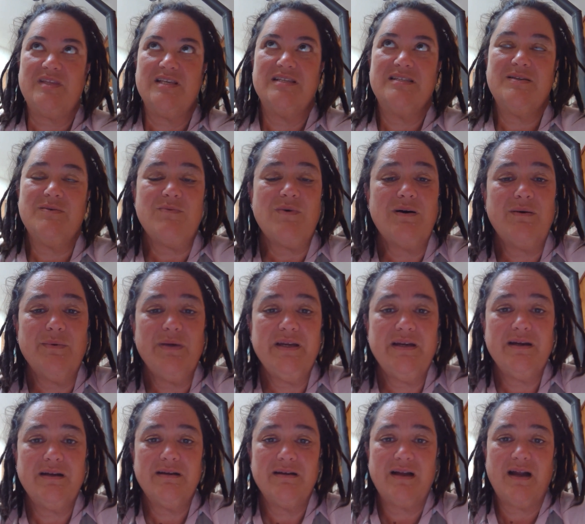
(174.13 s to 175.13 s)
So while we
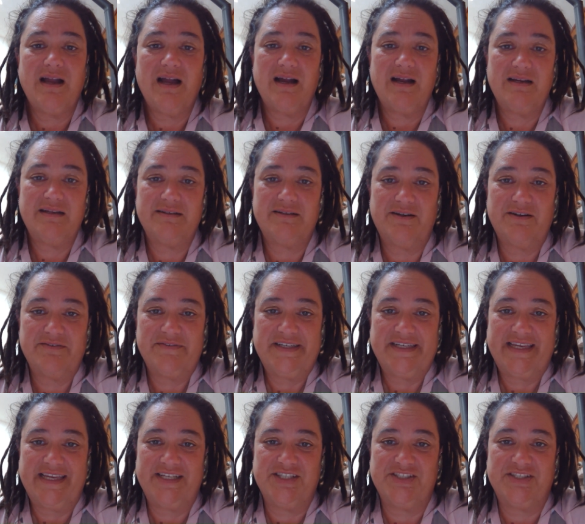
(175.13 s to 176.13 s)
are on our
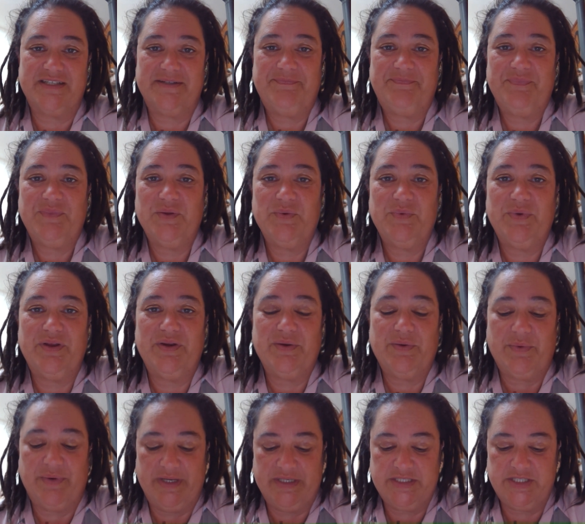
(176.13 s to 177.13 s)
vacation, we are
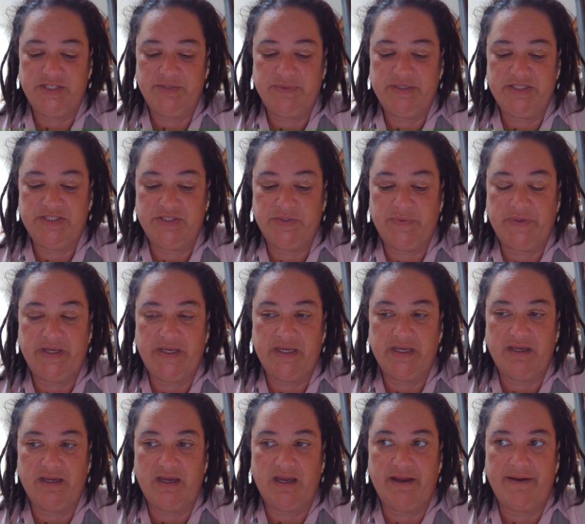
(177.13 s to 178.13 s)
going to be
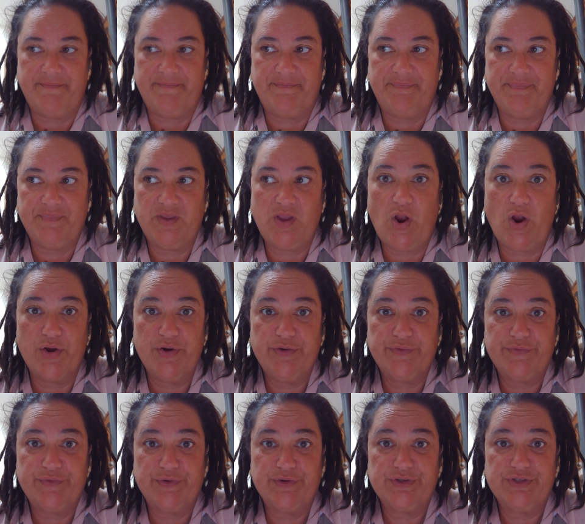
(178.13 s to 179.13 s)
doing
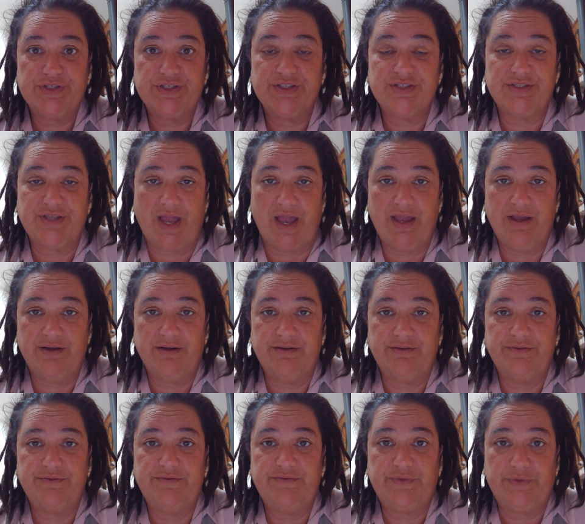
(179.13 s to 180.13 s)
carnivore style
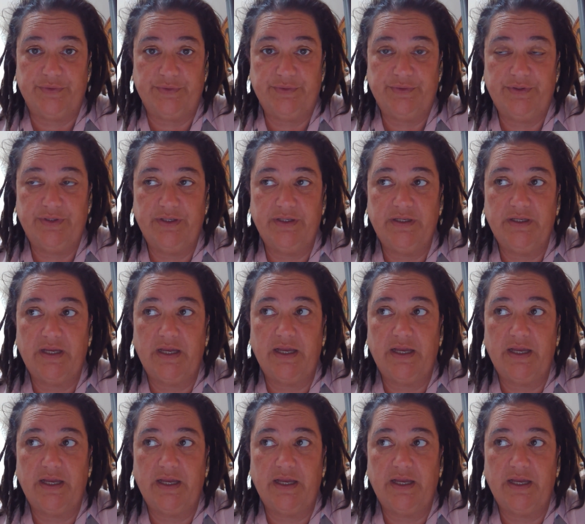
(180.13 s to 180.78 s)
food.